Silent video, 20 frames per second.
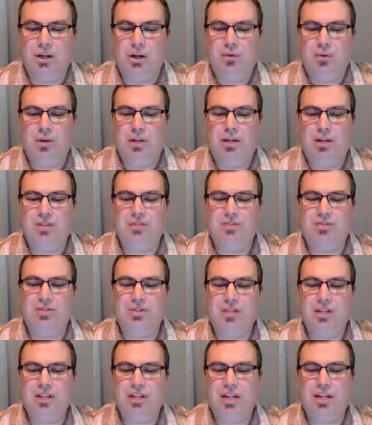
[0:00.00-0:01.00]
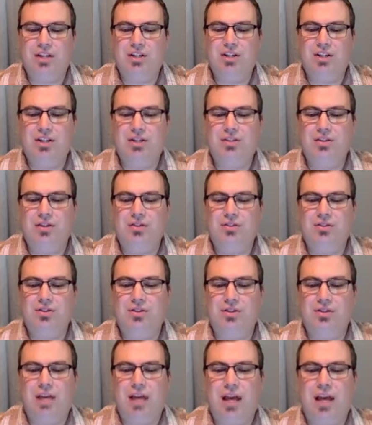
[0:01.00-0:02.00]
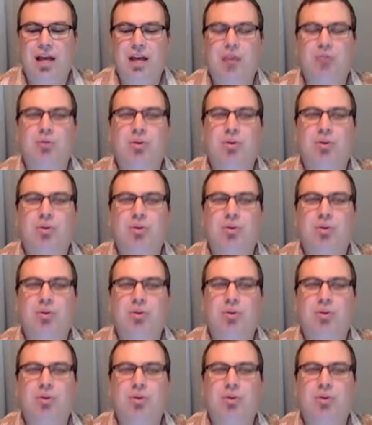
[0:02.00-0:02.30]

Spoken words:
we can see that Jesus ate